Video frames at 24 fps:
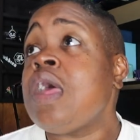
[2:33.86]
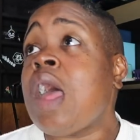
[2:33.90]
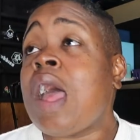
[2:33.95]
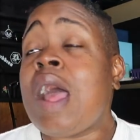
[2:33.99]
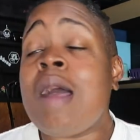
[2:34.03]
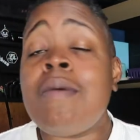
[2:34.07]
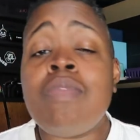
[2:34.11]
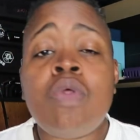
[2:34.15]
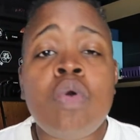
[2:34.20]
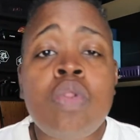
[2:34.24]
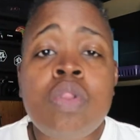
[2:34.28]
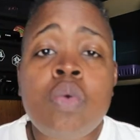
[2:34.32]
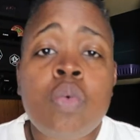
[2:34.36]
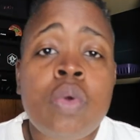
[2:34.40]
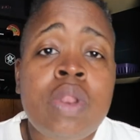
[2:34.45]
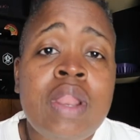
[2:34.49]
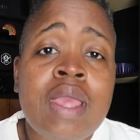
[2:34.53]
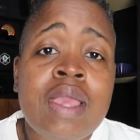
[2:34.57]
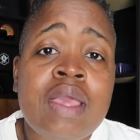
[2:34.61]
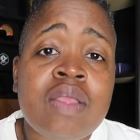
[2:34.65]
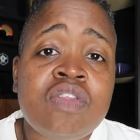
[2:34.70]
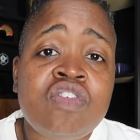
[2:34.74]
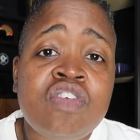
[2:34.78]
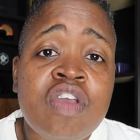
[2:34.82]
I'm the only one
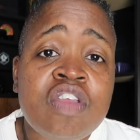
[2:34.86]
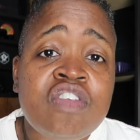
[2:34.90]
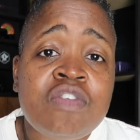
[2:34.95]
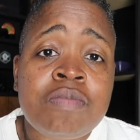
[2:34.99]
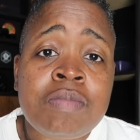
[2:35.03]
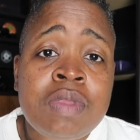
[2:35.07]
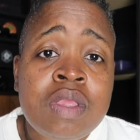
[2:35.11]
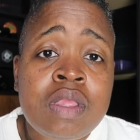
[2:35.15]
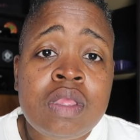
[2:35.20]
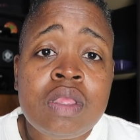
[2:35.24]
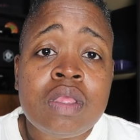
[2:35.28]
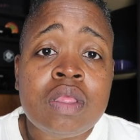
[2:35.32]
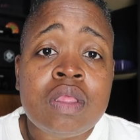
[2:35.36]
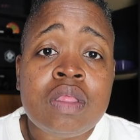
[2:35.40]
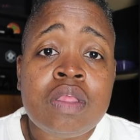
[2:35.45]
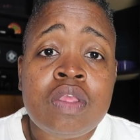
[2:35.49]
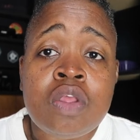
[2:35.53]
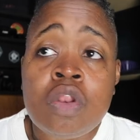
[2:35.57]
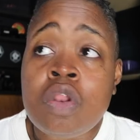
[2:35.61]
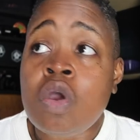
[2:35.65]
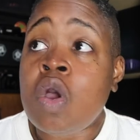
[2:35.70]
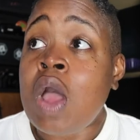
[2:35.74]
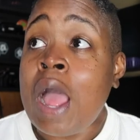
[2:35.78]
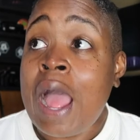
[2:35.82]
that could judge me.
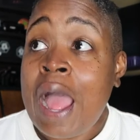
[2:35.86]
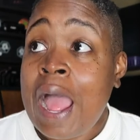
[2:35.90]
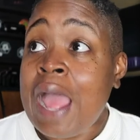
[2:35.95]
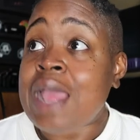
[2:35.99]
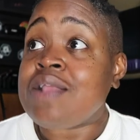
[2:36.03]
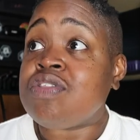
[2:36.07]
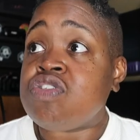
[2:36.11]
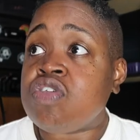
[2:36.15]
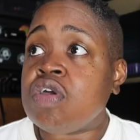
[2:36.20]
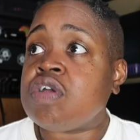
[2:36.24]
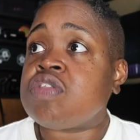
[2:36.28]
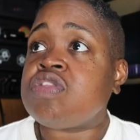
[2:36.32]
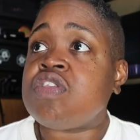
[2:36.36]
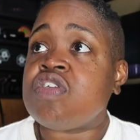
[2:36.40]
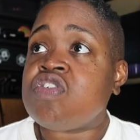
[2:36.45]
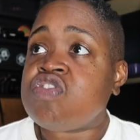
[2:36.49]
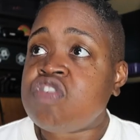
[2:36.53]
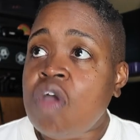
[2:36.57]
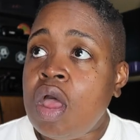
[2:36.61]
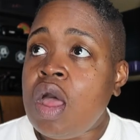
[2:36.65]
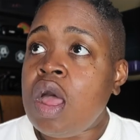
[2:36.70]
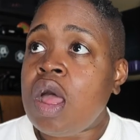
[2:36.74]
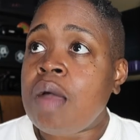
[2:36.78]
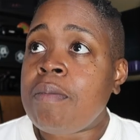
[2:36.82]
You know, I took the
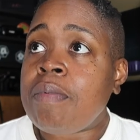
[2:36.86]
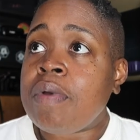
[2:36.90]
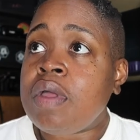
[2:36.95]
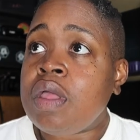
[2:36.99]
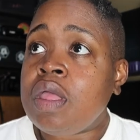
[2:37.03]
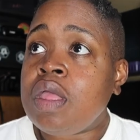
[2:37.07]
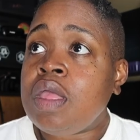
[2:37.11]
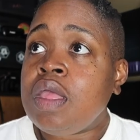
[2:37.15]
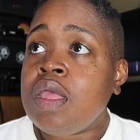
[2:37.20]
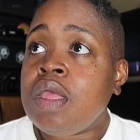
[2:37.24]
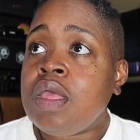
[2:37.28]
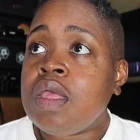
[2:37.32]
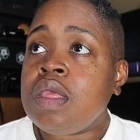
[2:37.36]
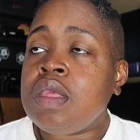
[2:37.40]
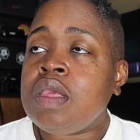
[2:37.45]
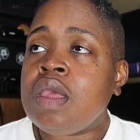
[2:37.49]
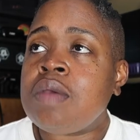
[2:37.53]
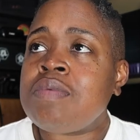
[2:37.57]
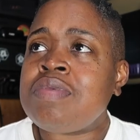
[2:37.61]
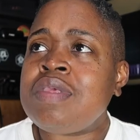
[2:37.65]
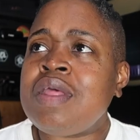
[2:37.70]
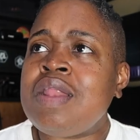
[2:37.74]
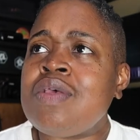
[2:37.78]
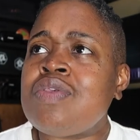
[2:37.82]
job. You know
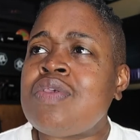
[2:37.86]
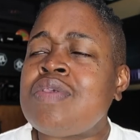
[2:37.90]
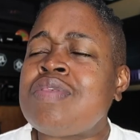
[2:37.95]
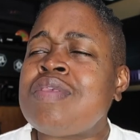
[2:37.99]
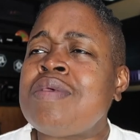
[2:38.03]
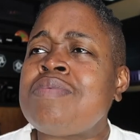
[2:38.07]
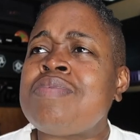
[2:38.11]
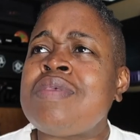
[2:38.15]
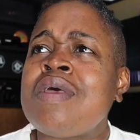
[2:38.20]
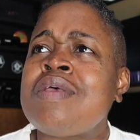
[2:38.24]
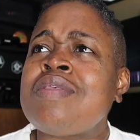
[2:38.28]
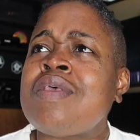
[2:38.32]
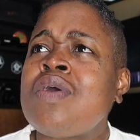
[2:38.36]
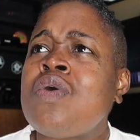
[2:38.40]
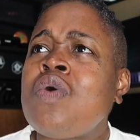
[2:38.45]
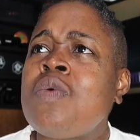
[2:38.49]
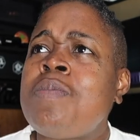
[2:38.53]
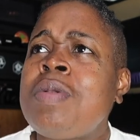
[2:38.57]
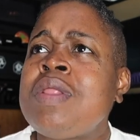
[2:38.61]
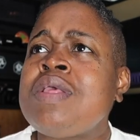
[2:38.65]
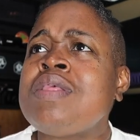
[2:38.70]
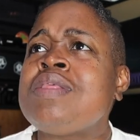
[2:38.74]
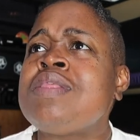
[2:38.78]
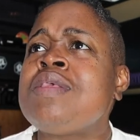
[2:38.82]
what I'm saying? That's why sometimes I go
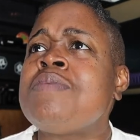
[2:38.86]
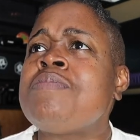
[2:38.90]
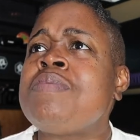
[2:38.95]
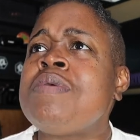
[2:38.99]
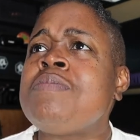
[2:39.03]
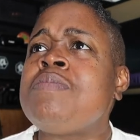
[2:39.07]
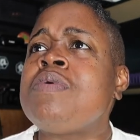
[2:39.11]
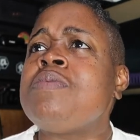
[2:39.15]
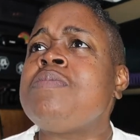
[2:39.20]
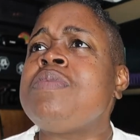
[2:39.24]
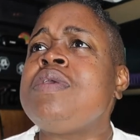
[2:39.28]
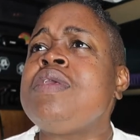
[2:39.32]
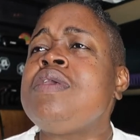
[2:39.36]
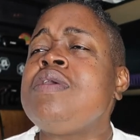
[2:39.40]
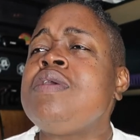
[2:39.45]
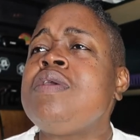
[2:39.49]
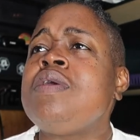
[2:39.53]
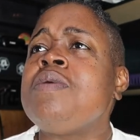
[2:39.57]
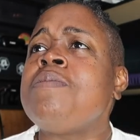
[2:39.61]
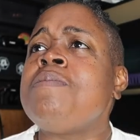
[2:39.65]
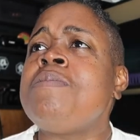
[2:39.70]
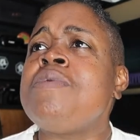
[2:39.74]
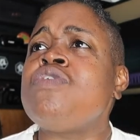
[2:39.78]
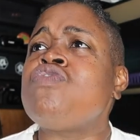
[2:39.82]
places and people be
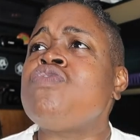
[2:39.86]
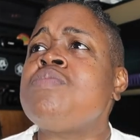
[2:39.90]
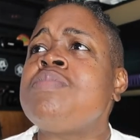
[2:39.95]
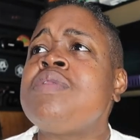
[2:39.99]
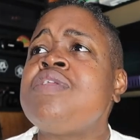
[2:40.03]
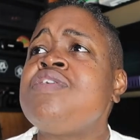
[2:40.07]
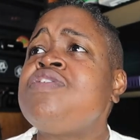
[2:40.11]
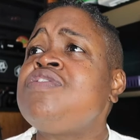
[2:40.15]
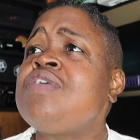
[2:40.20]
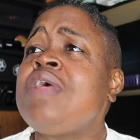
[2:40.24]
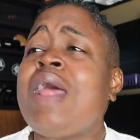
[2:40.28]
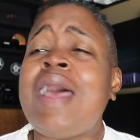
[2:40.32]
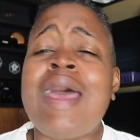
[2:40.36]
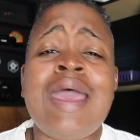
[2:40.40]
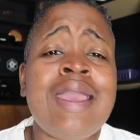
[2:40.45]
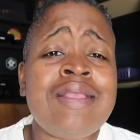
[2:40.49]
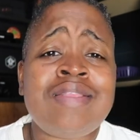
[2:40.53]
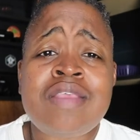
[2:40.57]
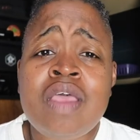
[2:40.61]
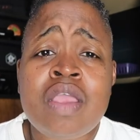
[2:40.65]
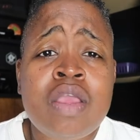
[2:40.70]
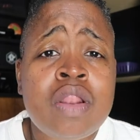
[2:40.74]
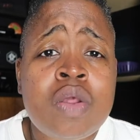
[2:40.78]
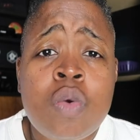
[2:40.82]
miserable and shit. I
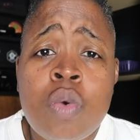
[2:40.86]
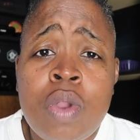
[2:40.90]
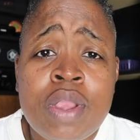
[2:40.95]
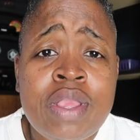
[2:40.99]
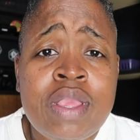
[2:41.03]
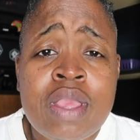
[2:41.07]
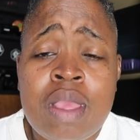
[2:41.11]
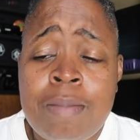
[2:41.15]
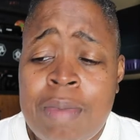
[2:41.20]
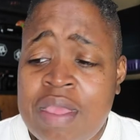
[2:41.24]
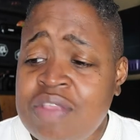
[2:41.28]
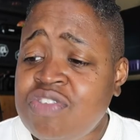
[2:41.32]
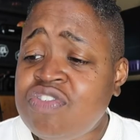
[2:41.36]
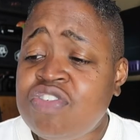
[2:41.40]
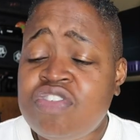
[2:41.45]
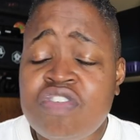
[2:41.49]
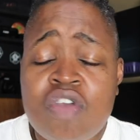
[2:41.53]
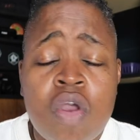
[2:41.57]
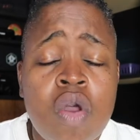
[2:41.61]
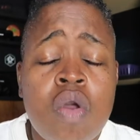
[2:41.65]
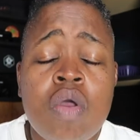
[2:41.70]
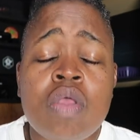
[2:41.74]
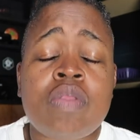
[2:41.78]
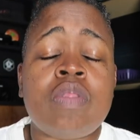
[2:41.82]
ain't tell you to work here, bitch.
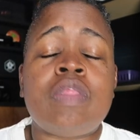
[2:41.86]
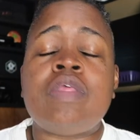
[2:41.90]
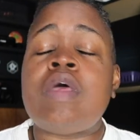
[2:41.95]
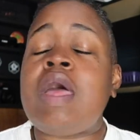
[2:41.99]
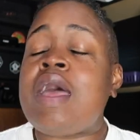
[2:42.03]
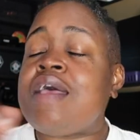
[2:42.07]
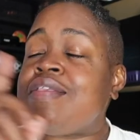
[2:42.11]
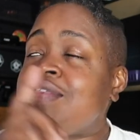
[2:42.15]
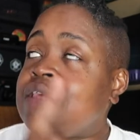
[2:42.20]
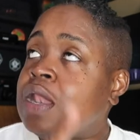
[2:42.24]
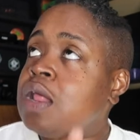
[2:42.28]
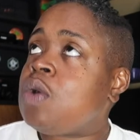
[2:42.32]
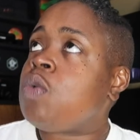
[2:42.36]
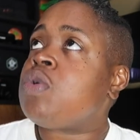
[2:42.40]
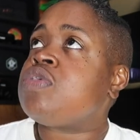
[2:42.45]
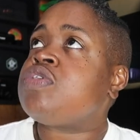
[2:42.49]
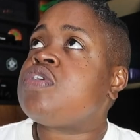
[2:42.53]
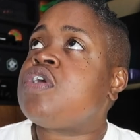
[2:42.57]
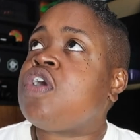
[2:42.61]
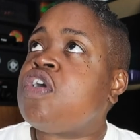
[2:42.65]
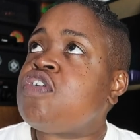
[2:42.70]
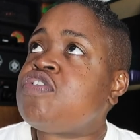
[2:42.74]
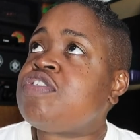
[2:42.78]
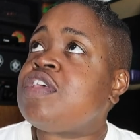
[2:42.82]
Go. I said I
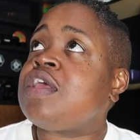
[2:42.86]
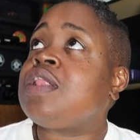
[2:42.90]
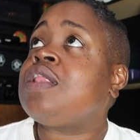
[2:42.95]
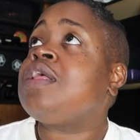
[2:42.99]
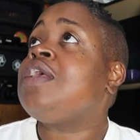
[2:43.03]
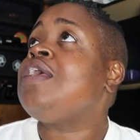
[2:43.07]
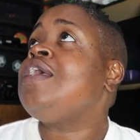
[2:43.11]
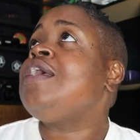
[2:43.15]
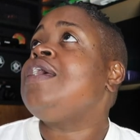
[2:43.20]
wasn't cursing.